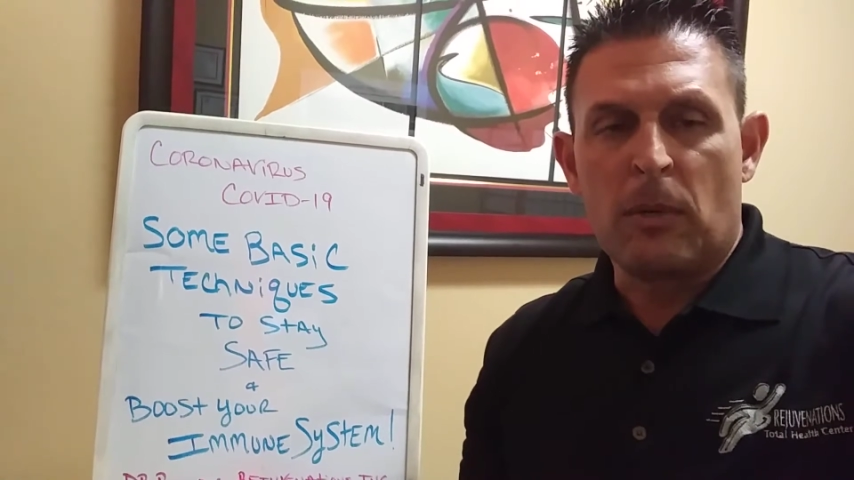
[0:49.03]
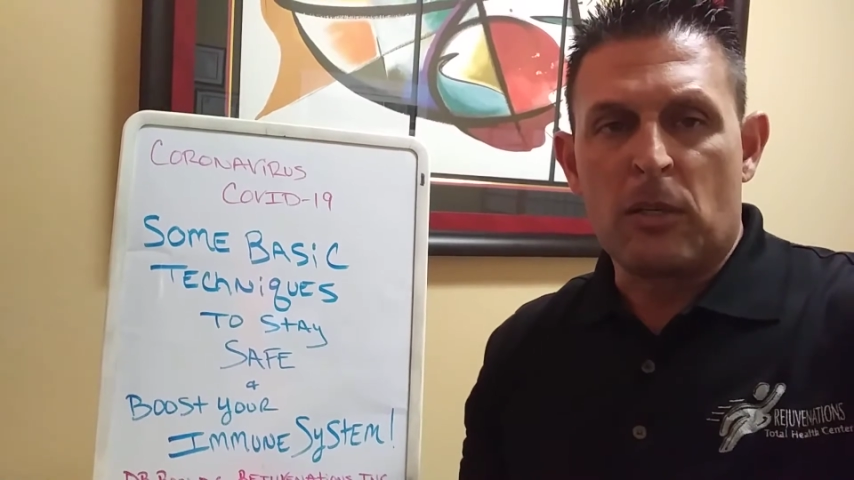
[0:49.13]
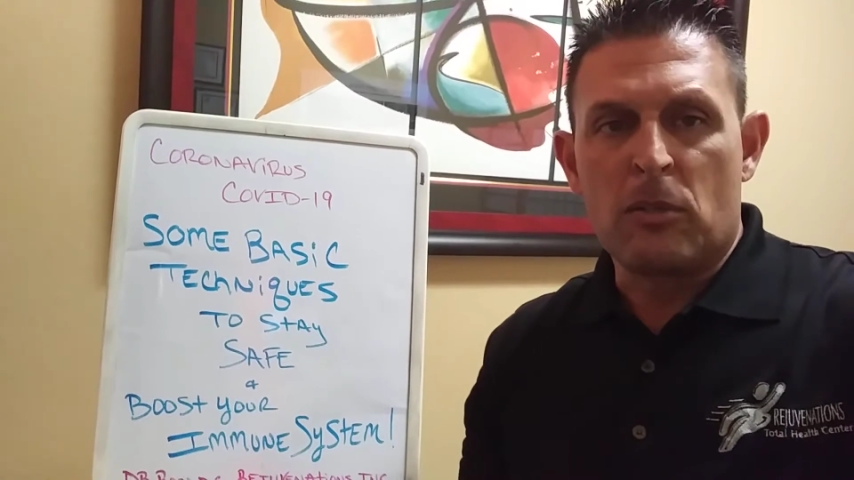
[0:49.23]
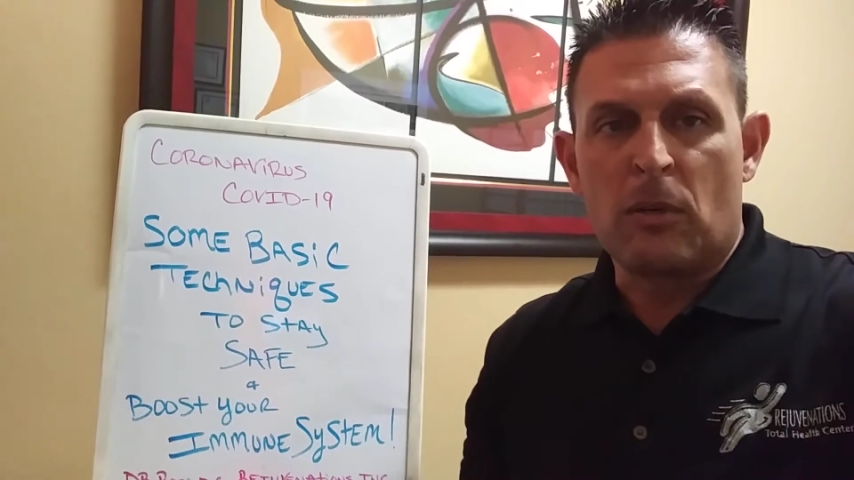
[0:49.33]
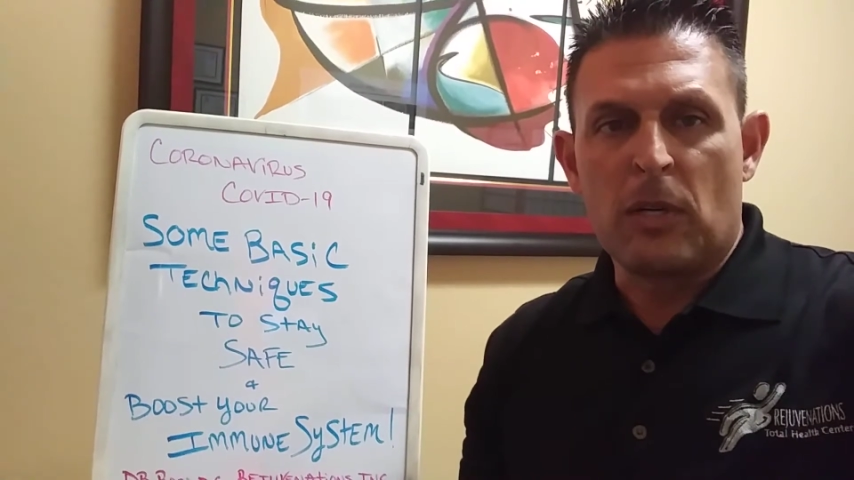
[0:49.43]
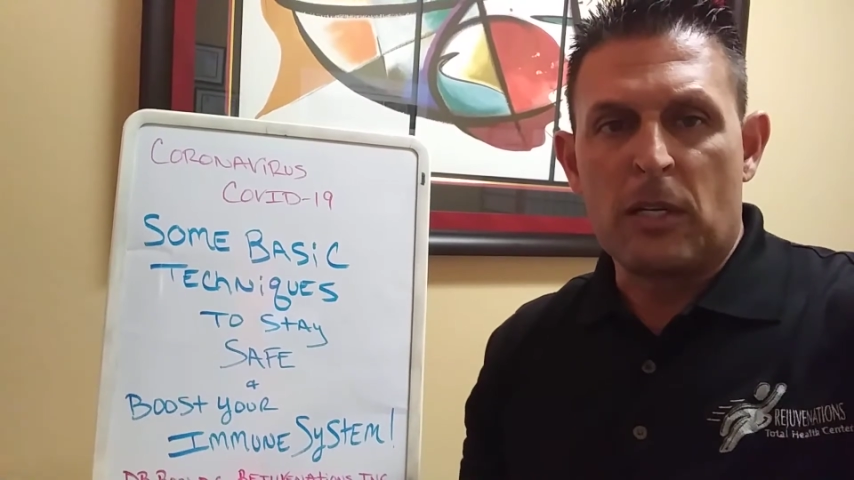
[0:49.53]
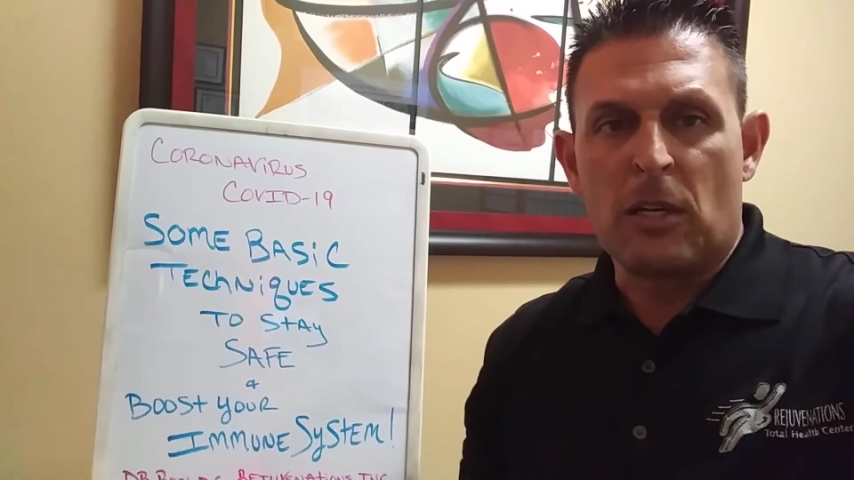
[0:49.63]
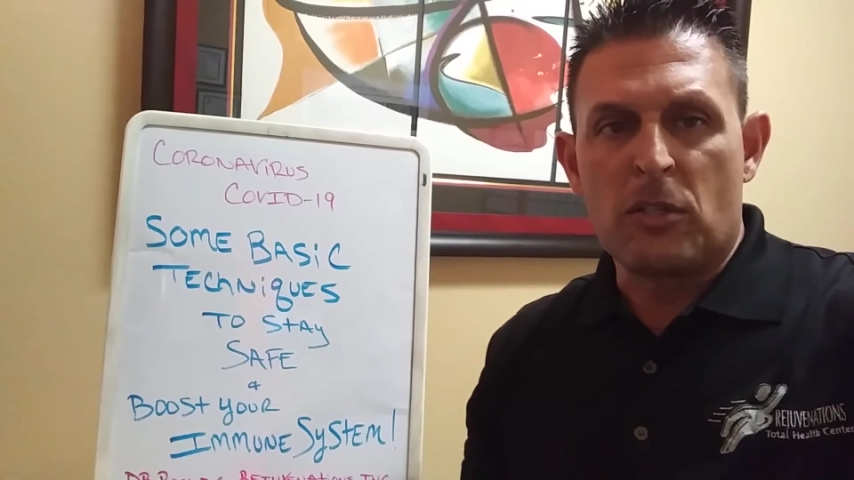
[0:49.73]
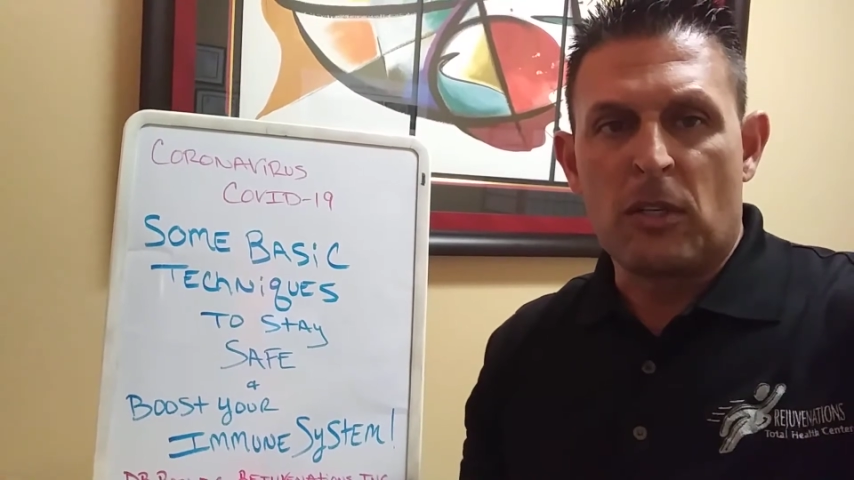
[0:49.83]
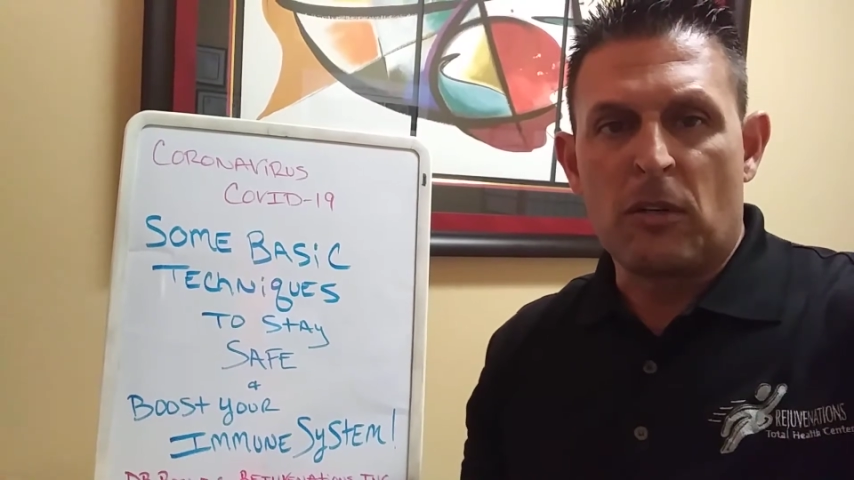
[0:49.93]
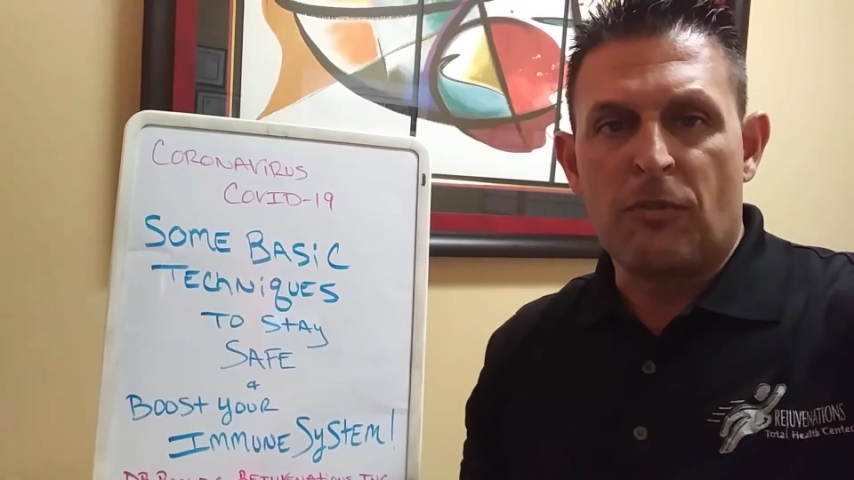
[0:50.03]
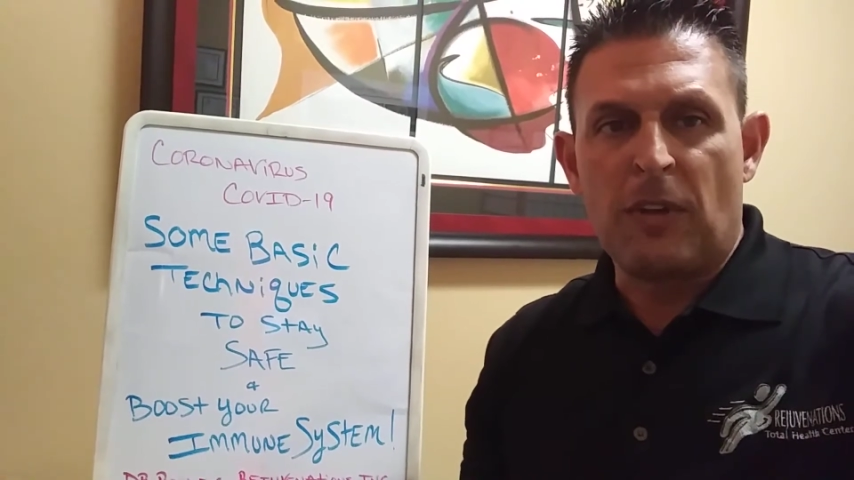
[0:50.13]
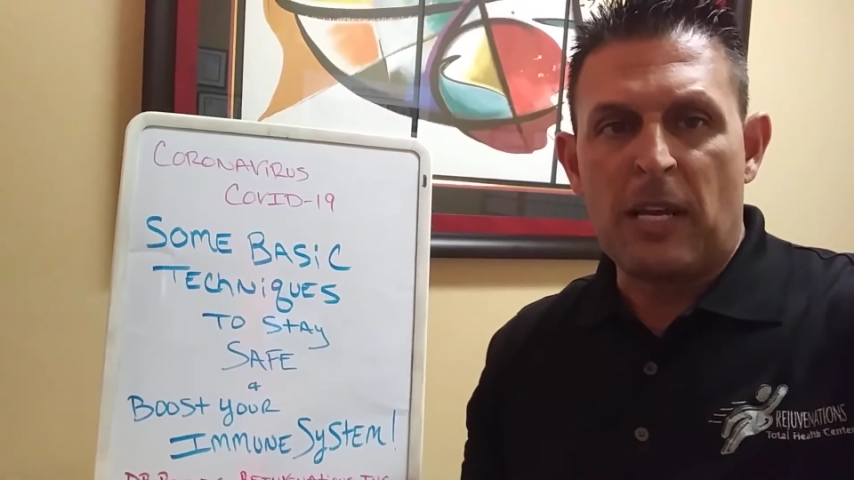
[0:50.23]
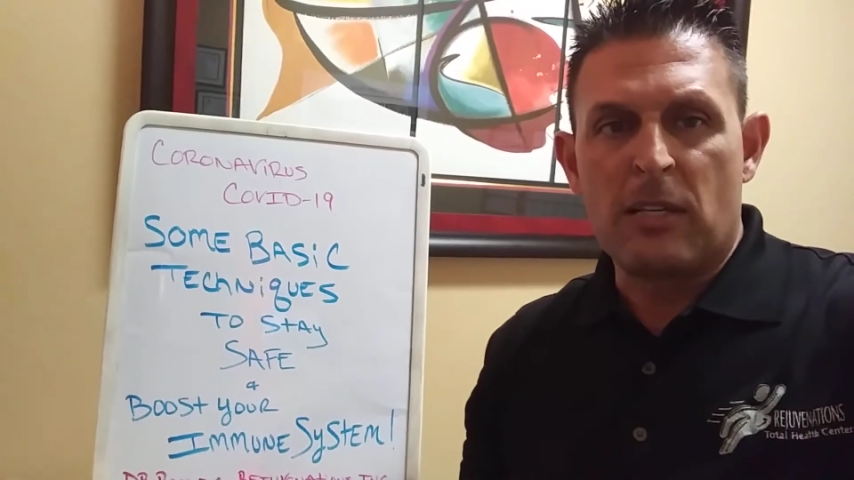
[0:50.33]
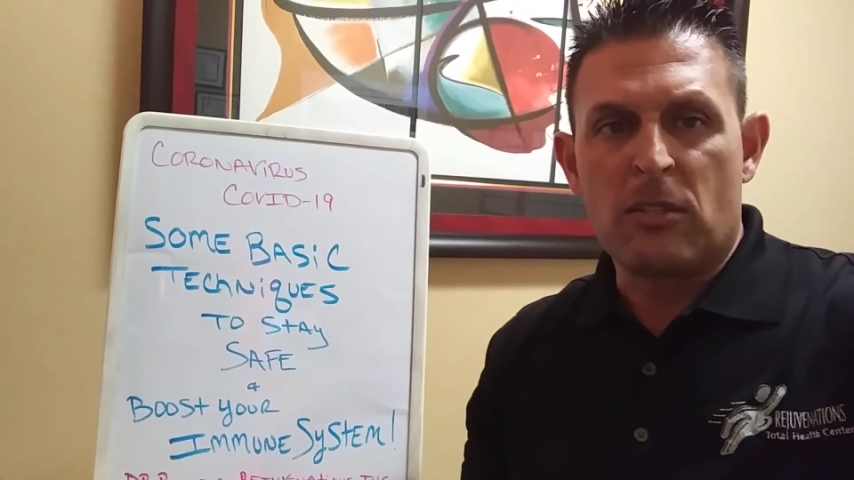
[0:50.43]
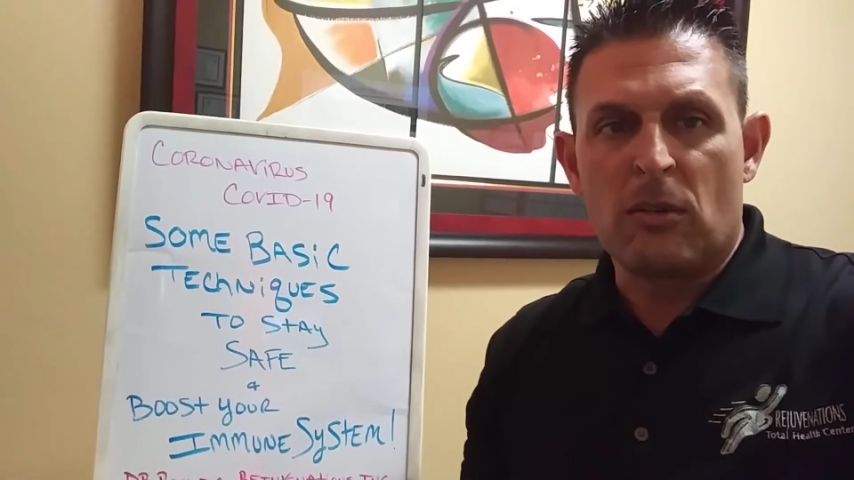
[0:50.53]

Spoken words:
making sure you're not touching your face,